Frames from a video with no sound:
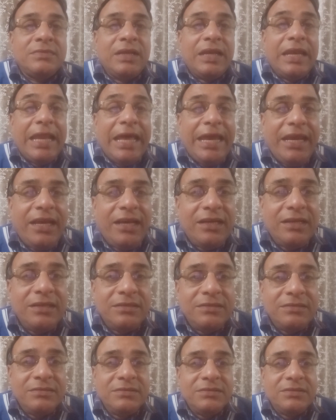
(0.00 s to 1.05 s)
Like,
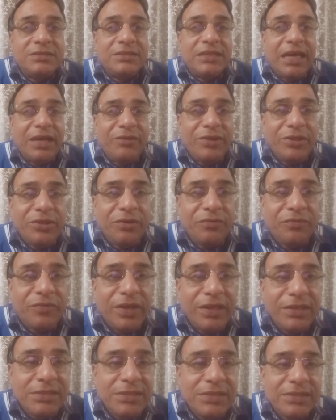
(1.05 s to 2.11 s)
share with your
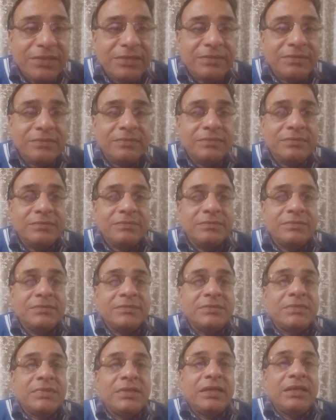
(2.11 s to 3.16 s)
friends,
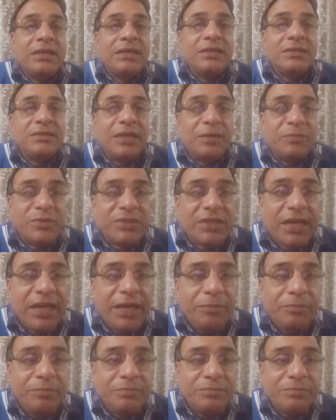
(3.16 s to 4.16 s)
subscribe,